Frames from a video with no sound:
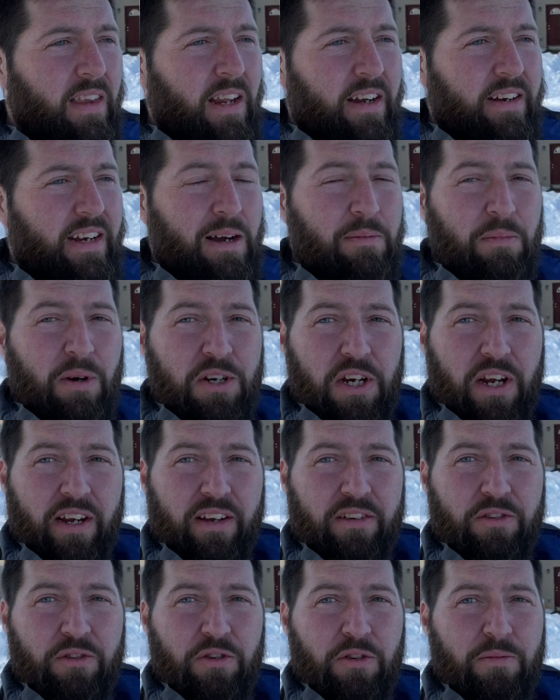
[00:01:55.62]
not much I
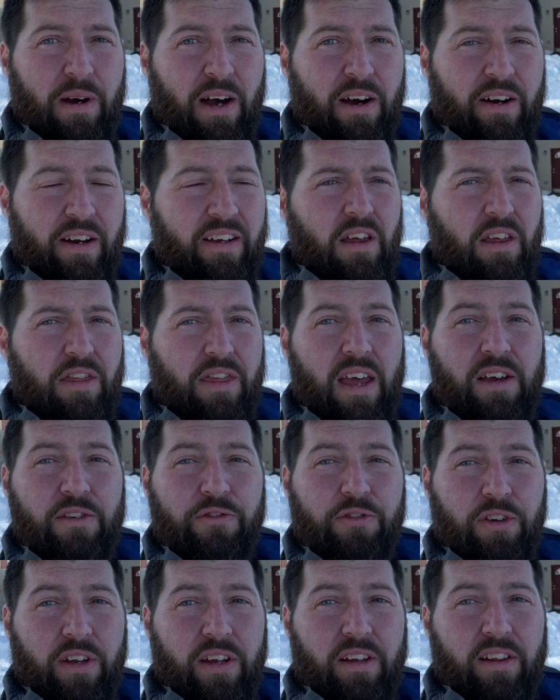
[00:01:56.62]
can do about it.
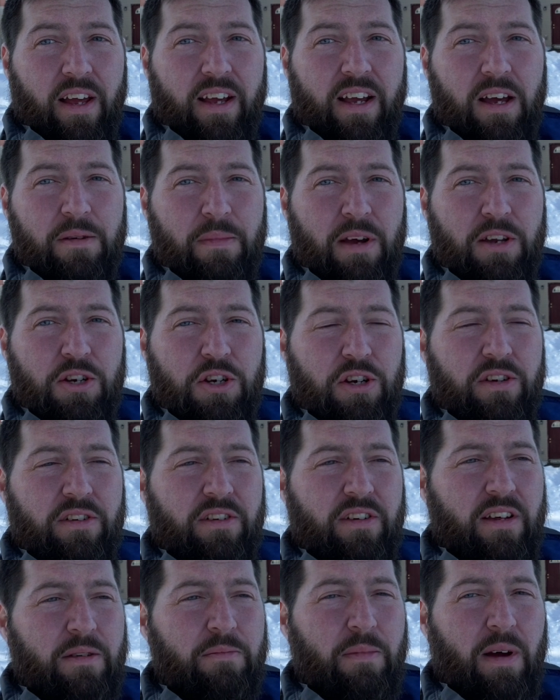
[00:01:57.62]
Thankfully, like I
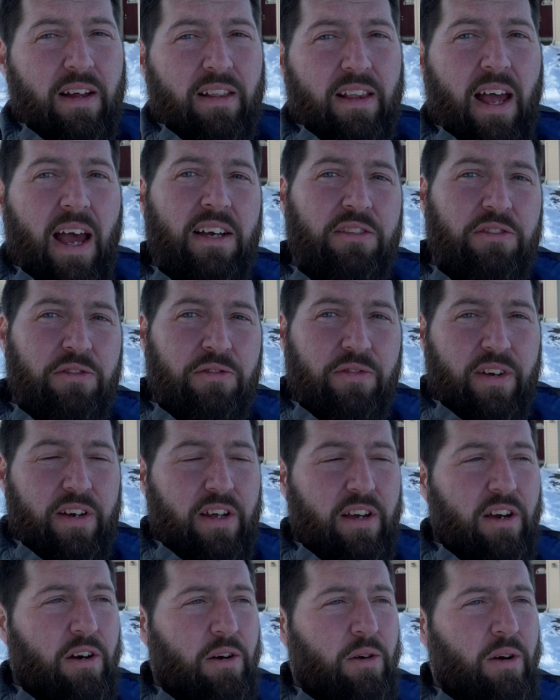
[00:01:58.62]
mentioned in my last
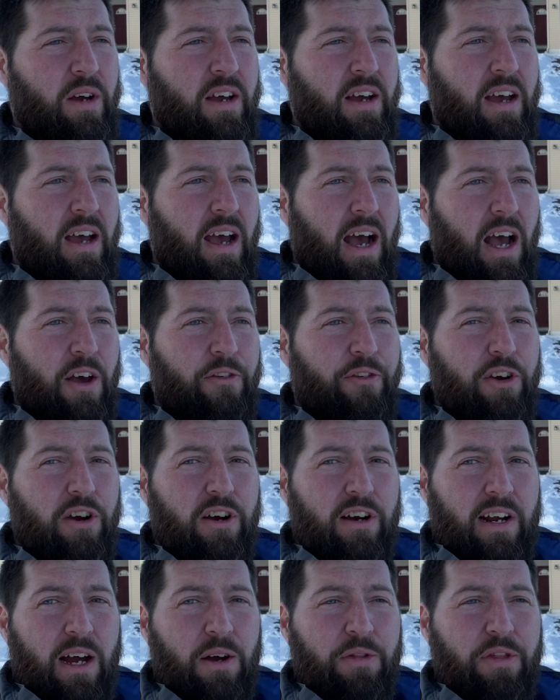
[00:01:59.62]
video, I
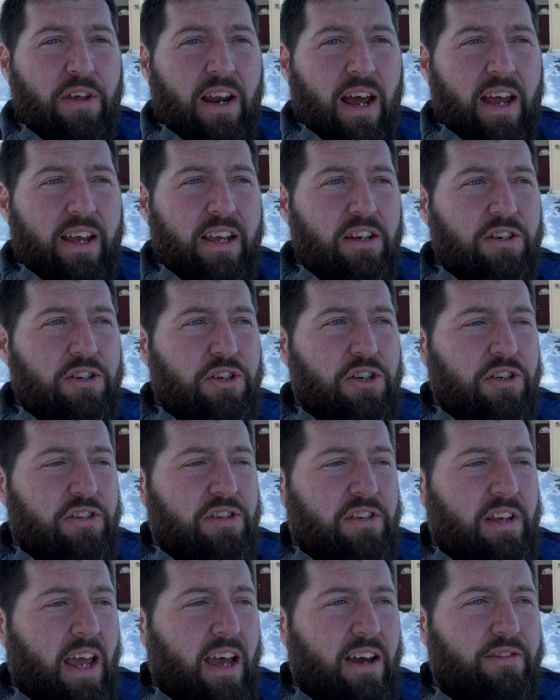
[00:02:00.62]
figured out that I can
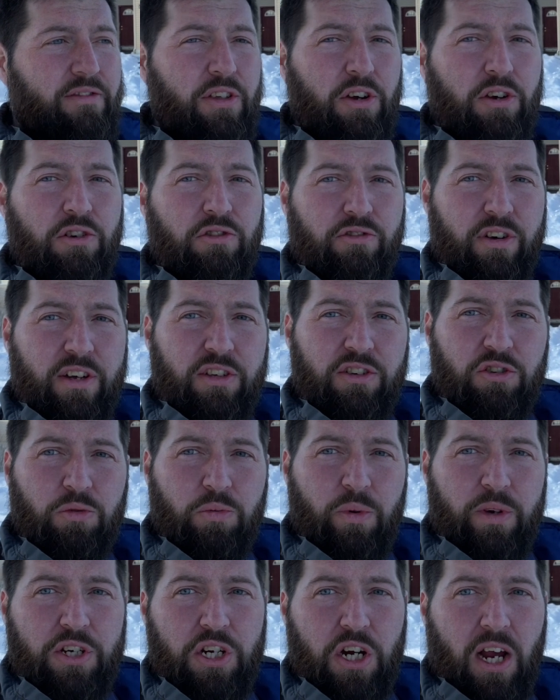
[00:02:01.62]
just have the grid switch